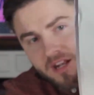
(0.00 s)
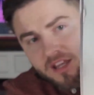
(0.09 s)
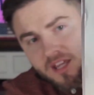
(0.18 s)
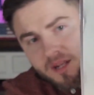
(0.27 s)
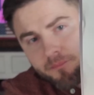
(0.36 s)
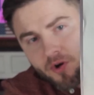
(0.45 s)
And
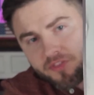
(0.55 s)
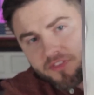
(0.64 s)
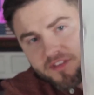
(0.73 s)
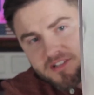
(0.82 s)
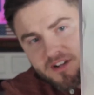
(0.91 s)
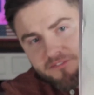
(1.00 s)
again, both of
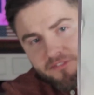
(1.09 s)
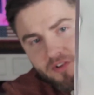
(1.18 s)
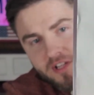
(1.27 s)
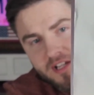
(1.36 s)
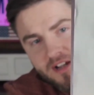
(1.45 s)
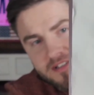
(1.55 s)
these are
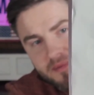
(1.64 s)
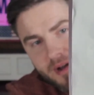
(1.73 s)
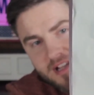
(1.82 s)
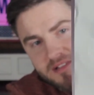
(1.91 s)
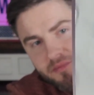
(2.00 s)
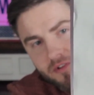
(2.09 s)
fully
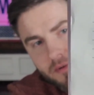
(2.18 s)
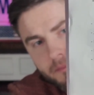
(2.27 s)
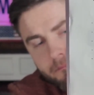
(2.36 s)
customizable.